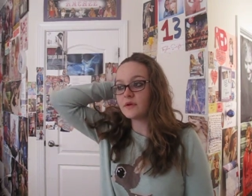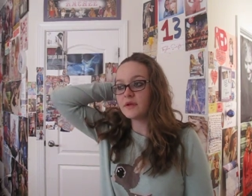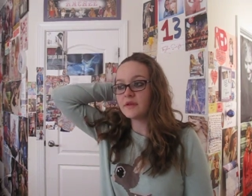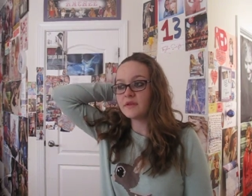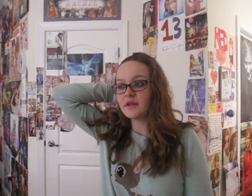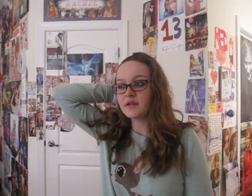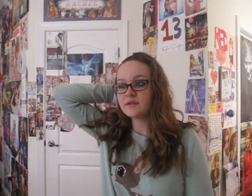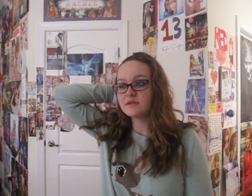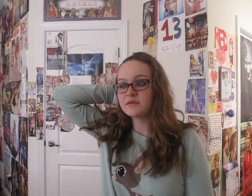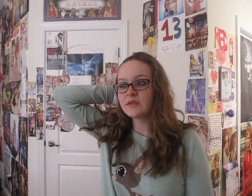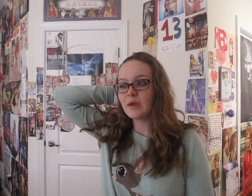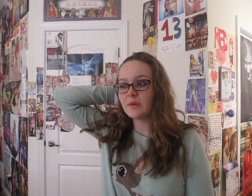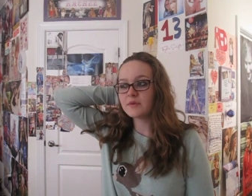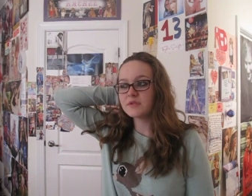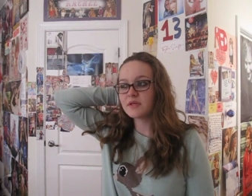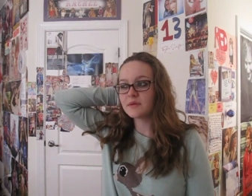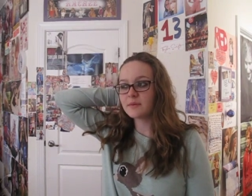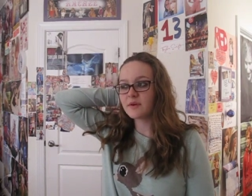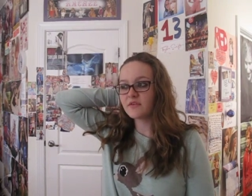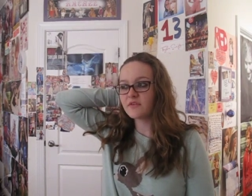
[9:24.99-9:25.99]
And that, that
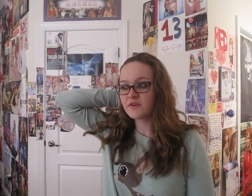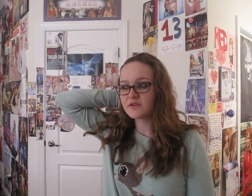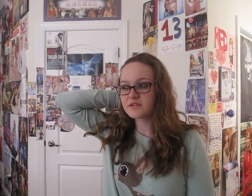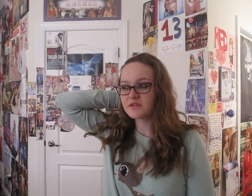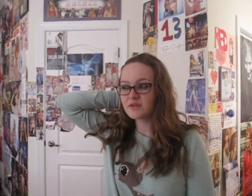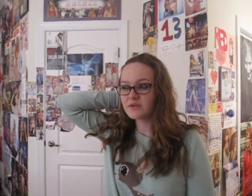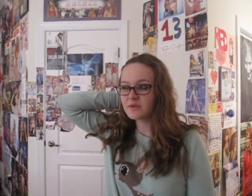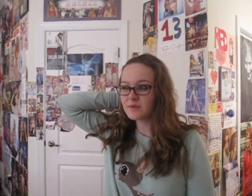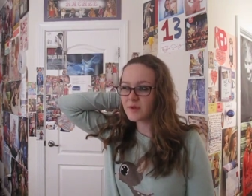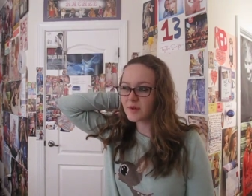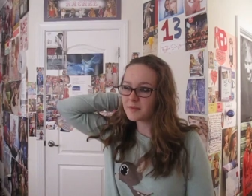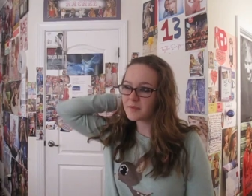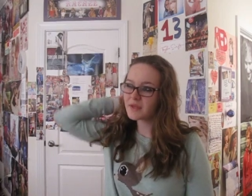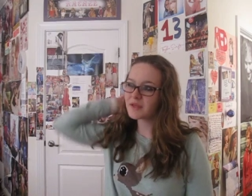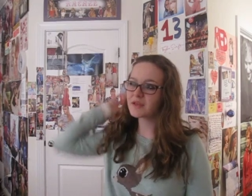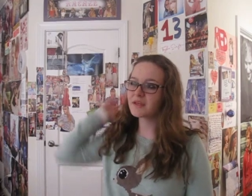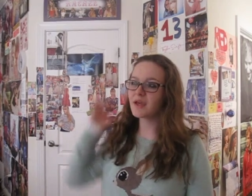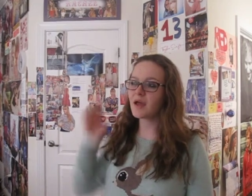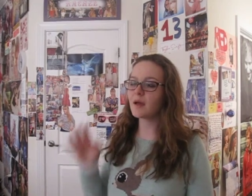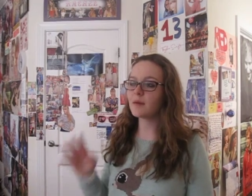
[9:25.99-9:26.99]
was like my first clue, I'm
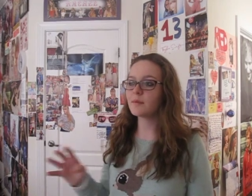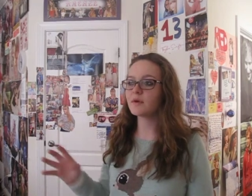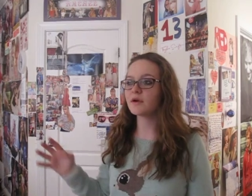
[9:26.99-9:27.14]
like, yeah,